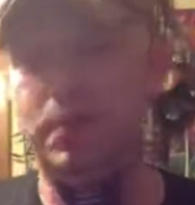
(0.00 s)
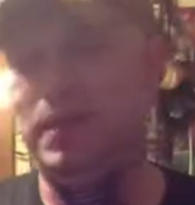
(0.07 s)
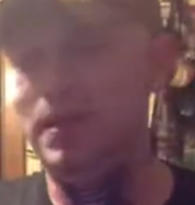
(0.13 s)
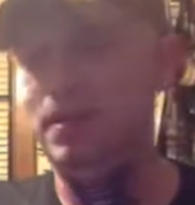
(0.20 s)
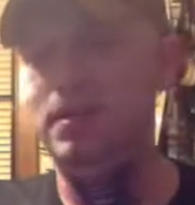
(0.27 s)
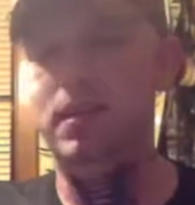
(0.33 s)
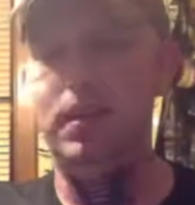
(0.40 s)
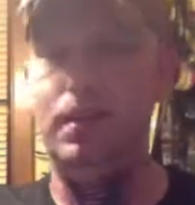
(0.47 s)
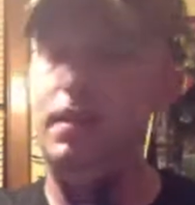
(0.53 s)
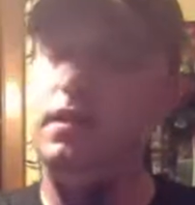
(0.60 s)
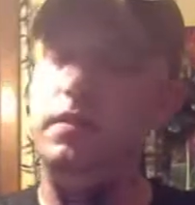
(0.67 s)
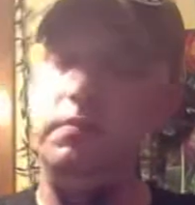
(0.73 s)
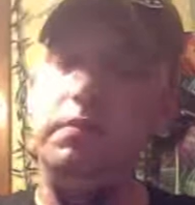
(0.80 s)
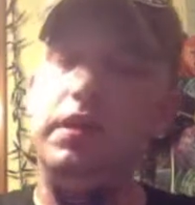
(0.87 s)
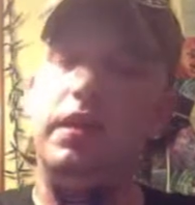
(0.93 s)
I mean,
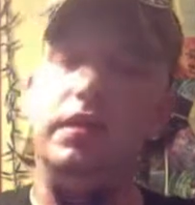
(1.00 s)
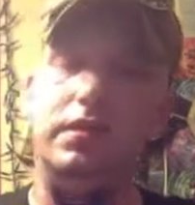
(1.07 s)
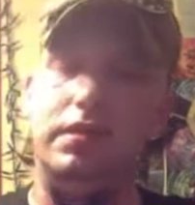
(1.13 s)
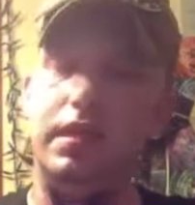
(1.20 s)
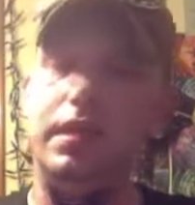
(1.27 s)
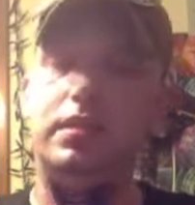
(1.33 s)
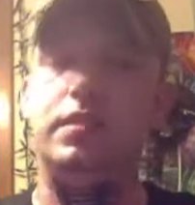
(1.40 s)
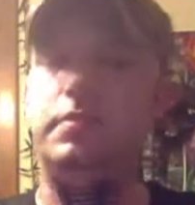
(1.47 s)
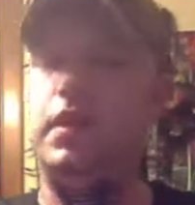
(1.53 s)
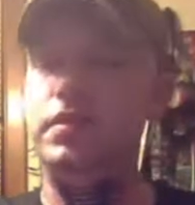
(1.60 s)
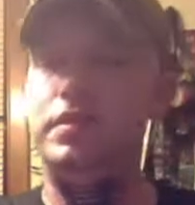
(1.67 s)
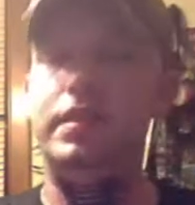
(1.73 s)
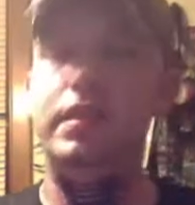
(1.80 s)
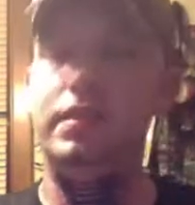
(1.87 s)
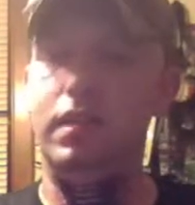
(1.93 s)
but it's
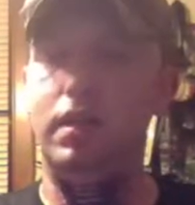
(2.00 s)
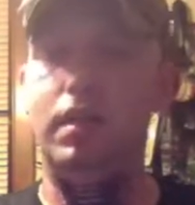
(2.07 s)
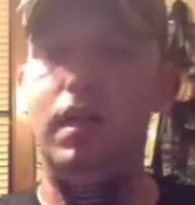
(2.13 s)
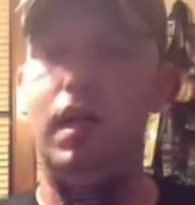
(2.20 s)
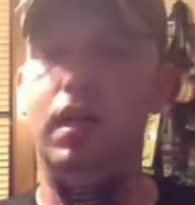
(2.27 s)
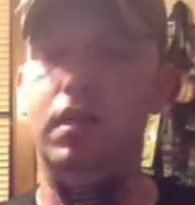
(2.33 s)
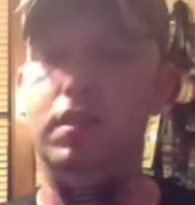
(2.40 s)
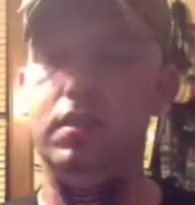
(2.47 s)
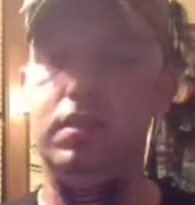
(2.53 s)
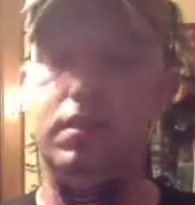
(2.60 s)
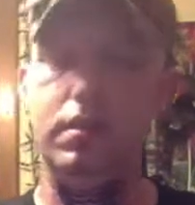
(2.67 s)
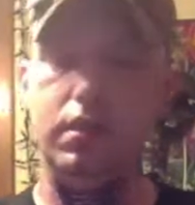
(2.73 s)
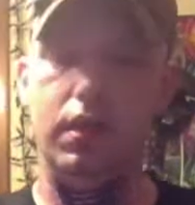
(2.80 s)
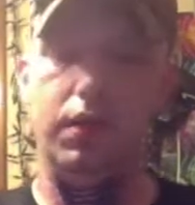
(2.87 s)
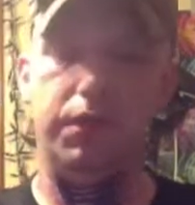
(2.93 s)
about
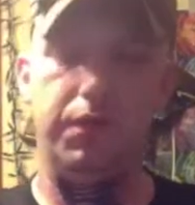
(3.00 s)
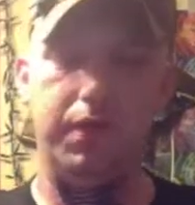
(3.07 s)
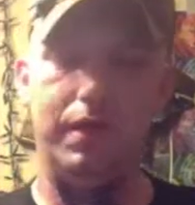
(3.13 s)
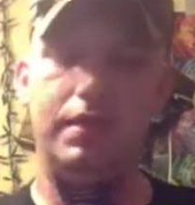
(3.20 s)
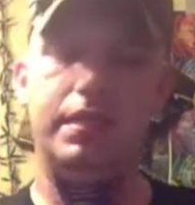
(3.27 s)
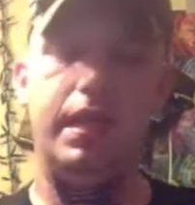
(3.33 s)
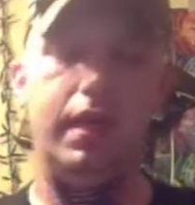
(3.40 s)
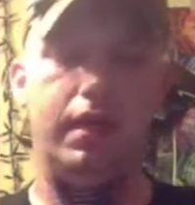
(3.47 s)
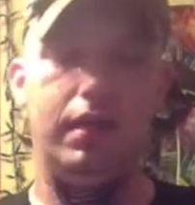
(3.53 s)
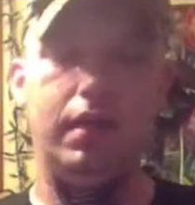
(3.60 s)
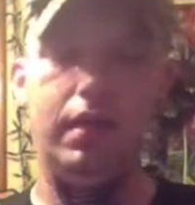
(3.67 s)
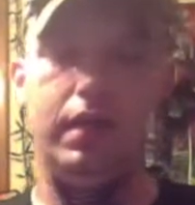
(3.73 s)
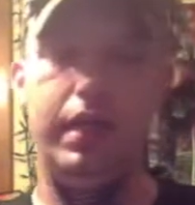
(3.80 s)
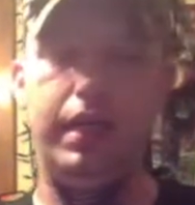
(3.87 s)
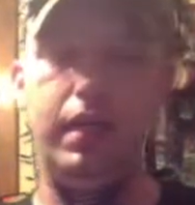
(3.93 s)
$600, for this
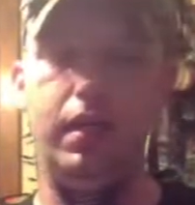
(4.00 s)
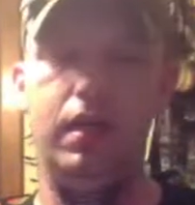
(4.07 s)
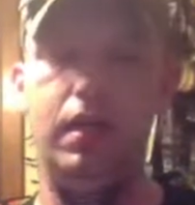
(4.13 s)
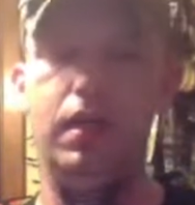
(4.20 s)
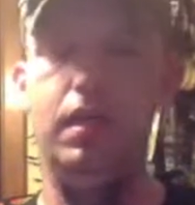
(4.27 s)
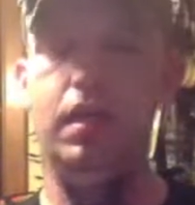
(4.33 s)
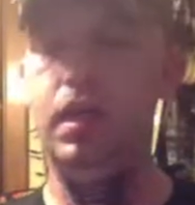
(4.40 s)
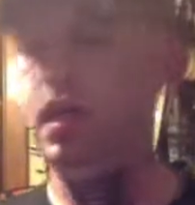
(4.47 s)
handgun here.